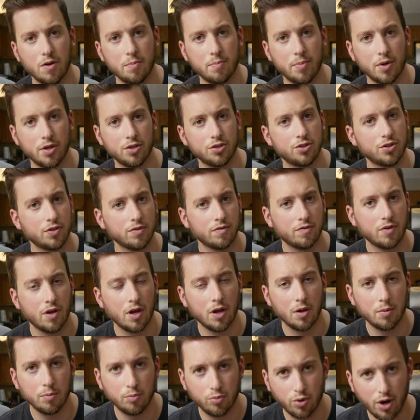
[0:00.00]
a bunch of
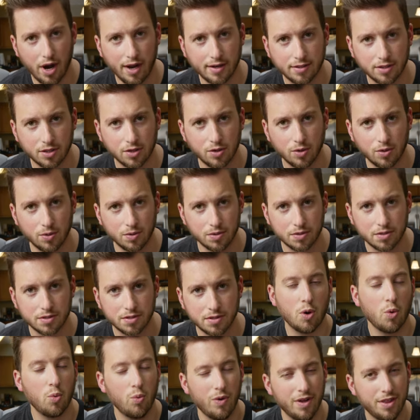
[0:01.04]
practicals.
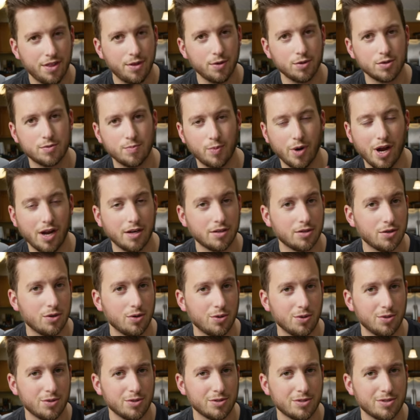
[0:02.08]
But with those
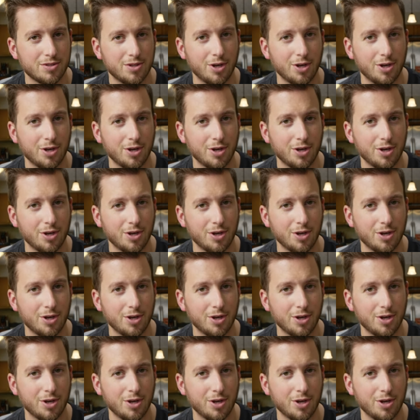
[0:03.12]
practicals,